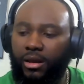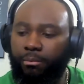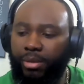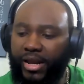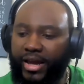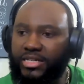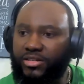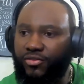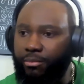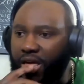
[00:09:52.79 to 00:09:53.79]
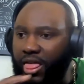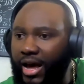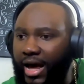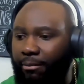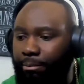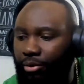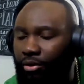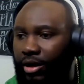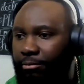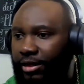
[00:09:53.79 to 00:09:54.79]
Blasphemy, I
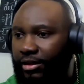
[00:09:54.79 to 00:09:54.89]
pulled up